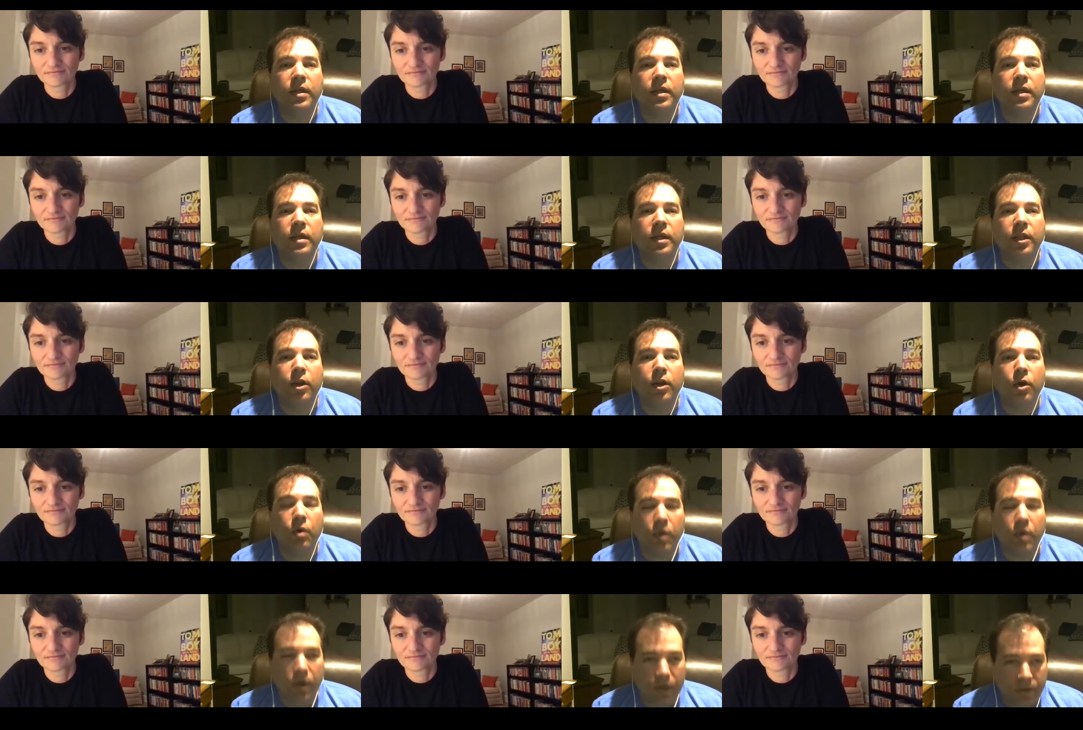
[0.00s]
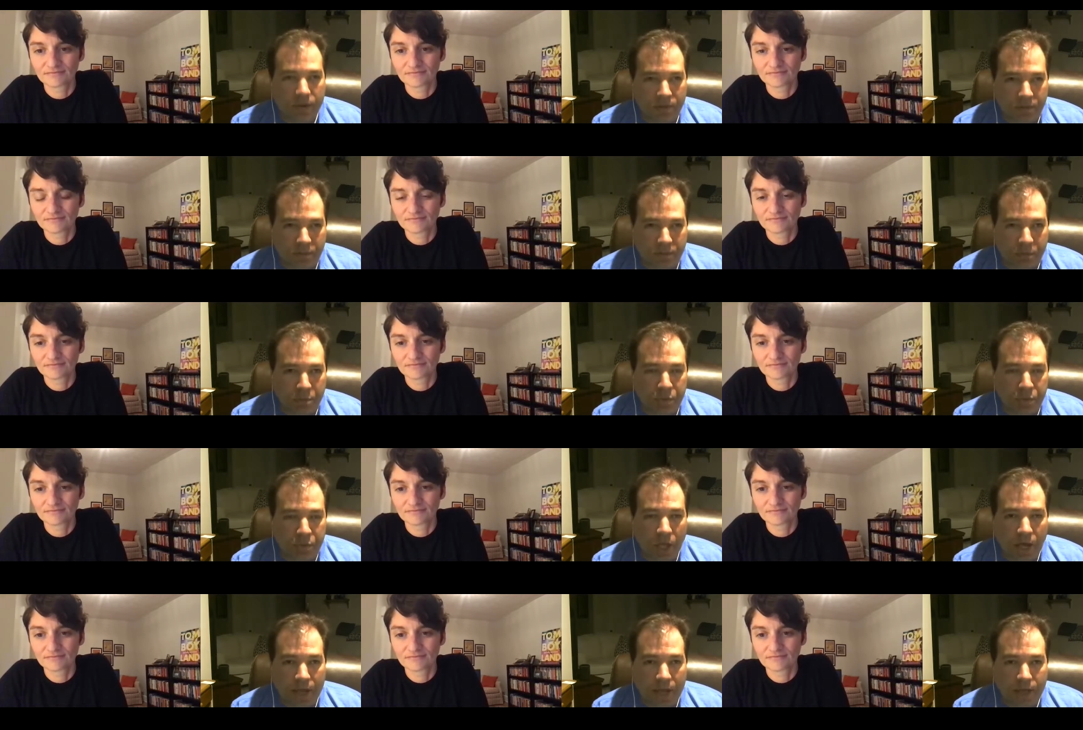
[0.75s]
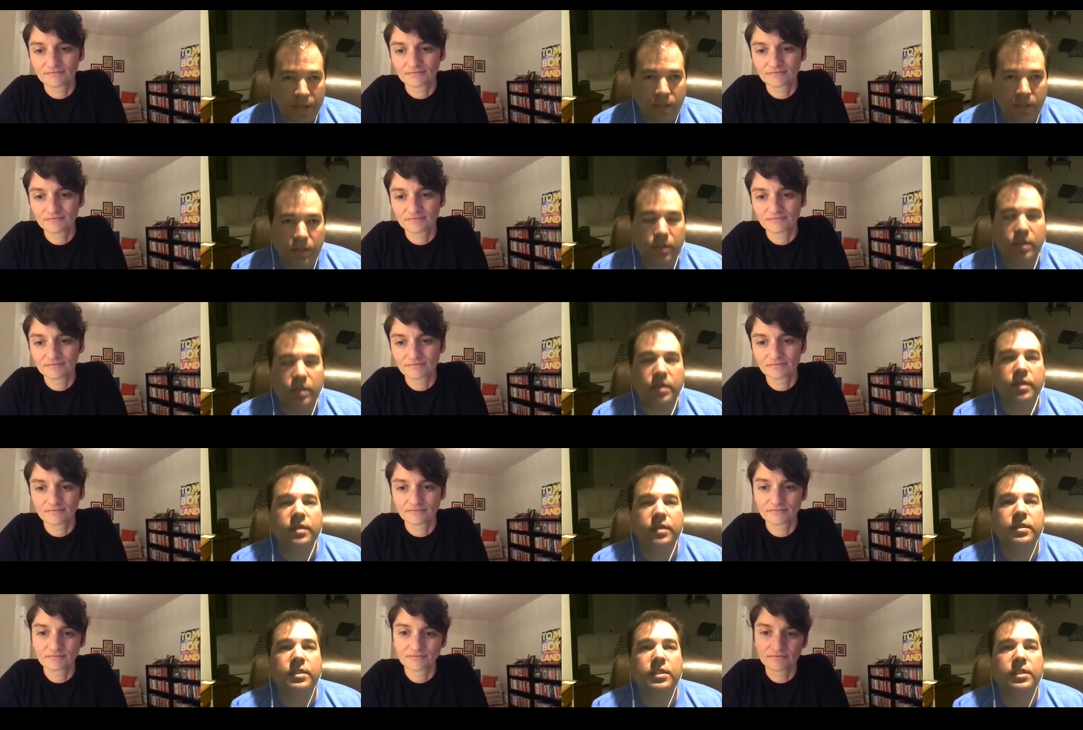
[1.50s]
Speaker 1: you know, blind,
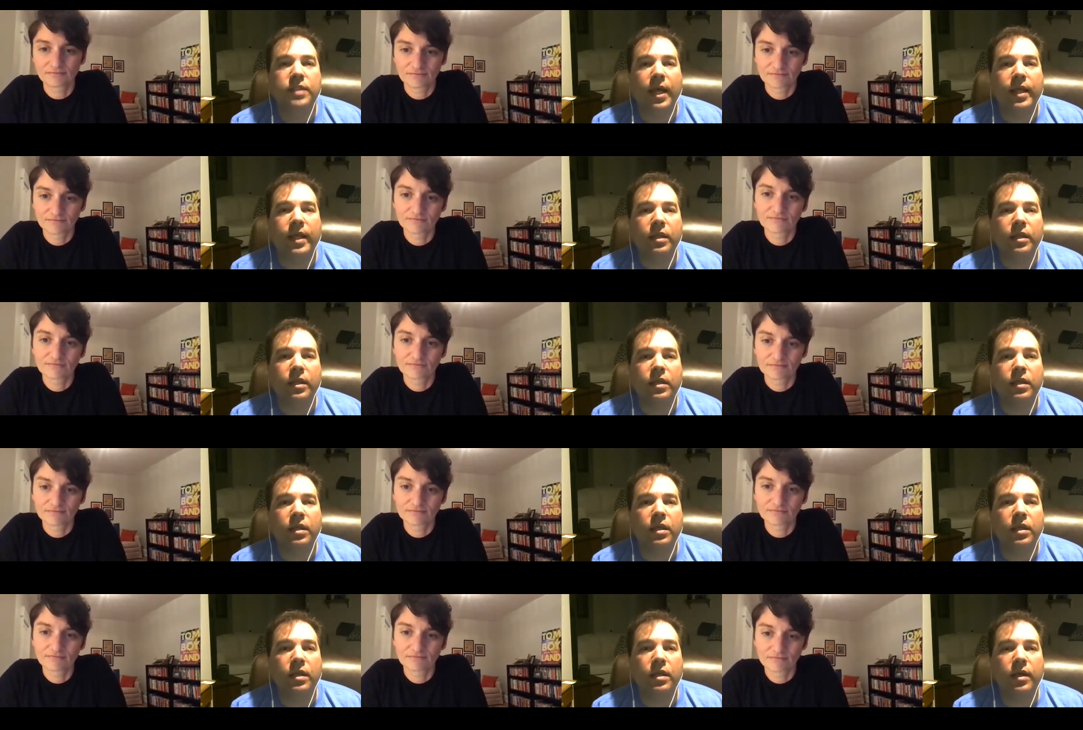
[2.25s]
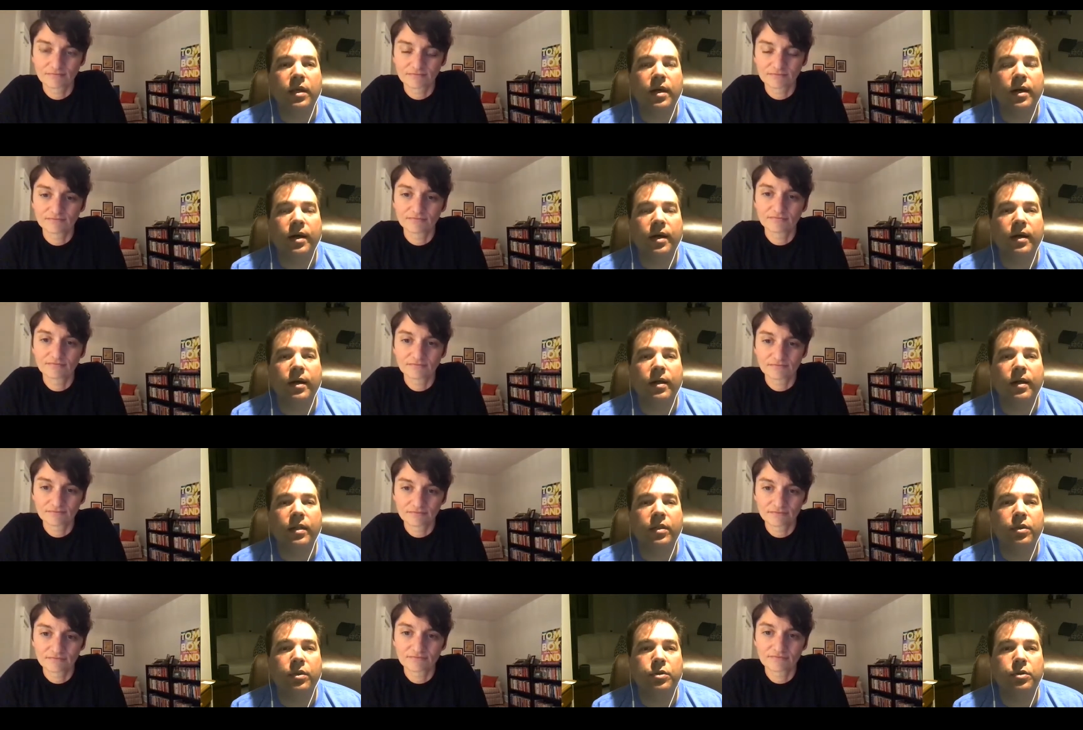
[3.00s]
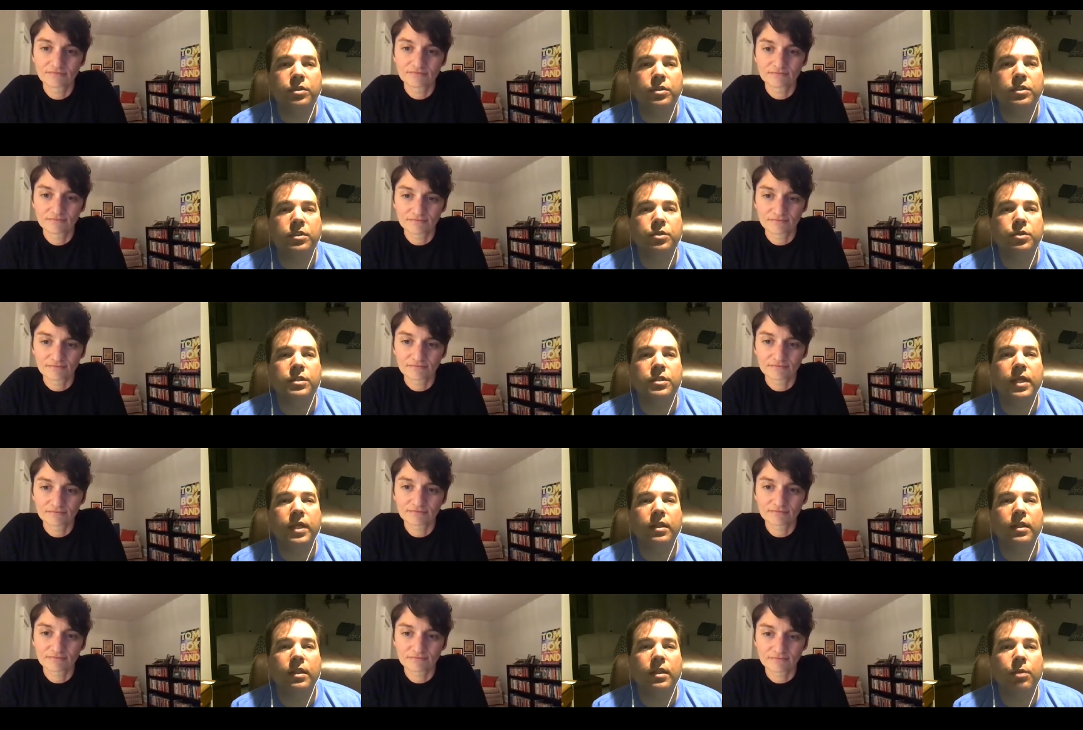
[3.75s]
sighted. Uh, there's there's
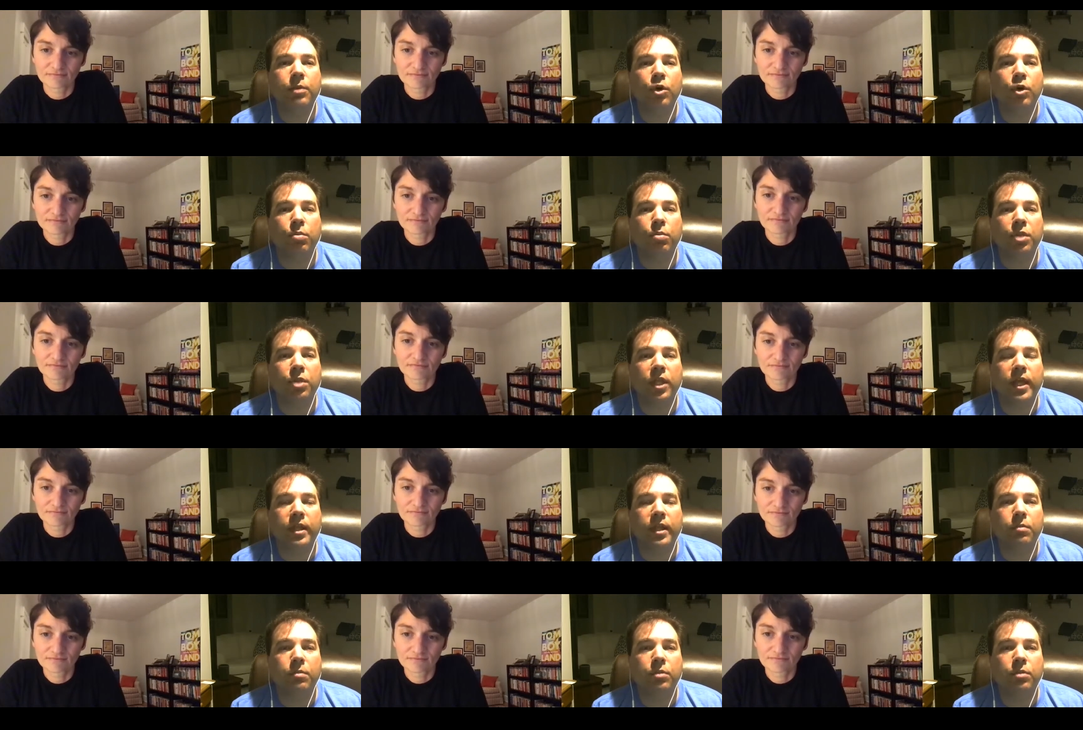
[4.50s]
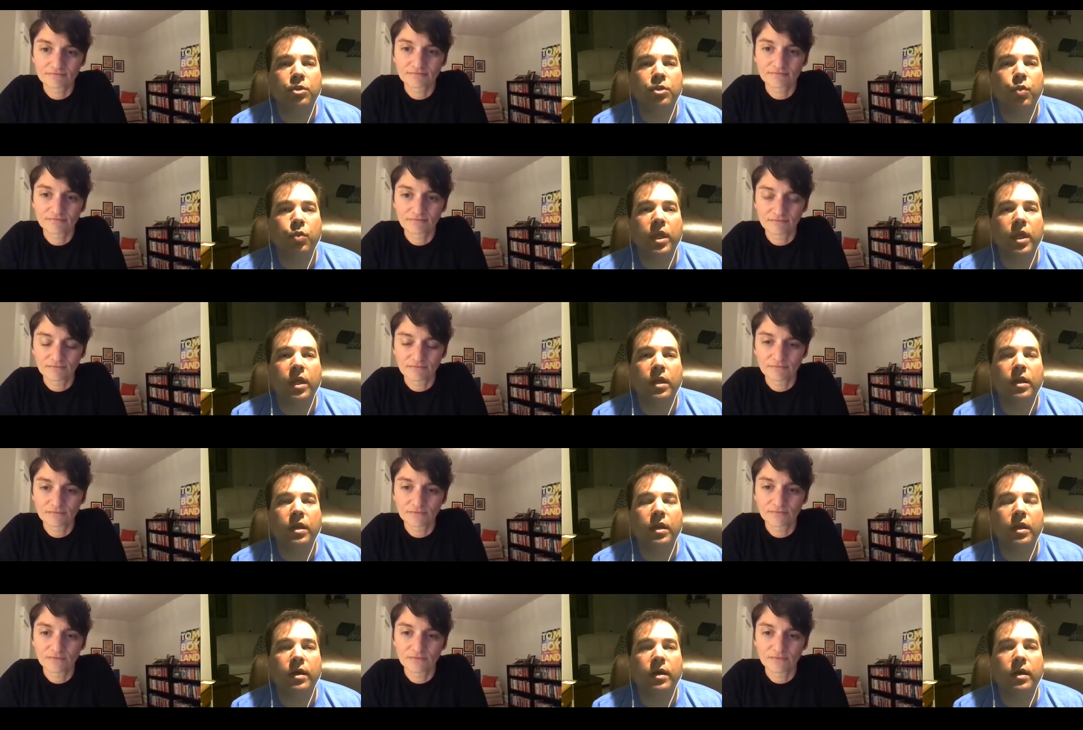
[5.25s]
that liminal plane in between